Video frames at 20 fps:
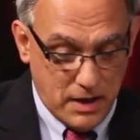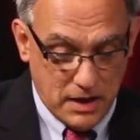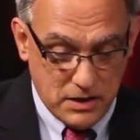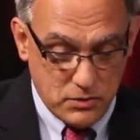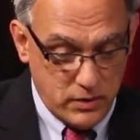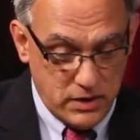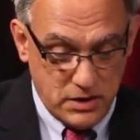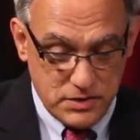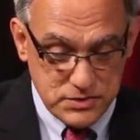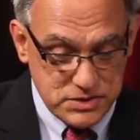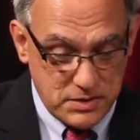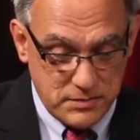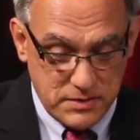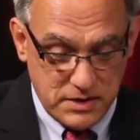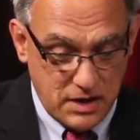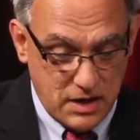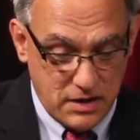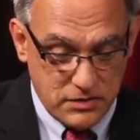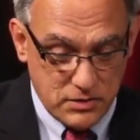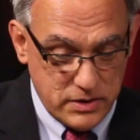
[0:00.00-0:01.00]
Mike Winter, some of
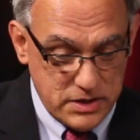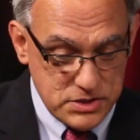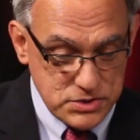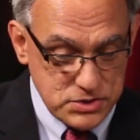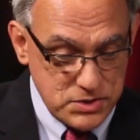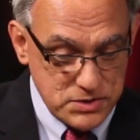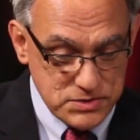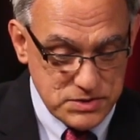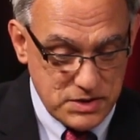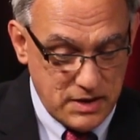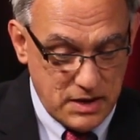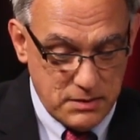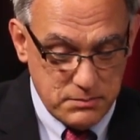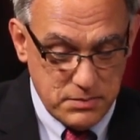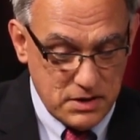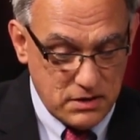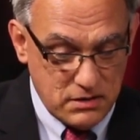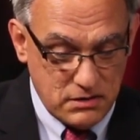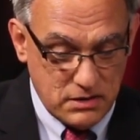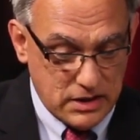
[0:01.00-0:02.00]
the other issues in that
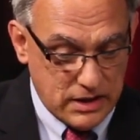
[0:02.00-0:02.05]
bill,